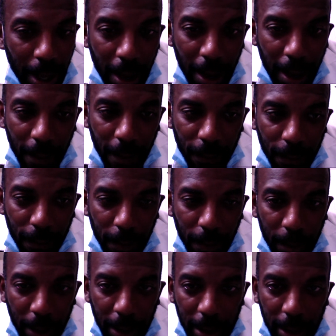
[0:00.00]
I've
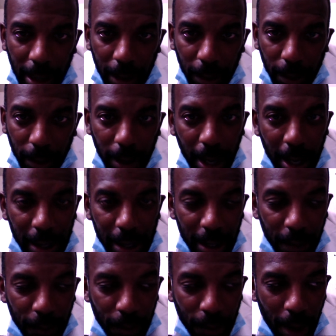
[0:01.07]
been telling you guys,
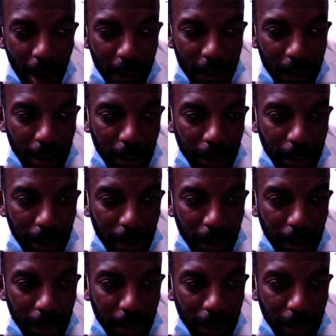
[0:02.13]
if you haven't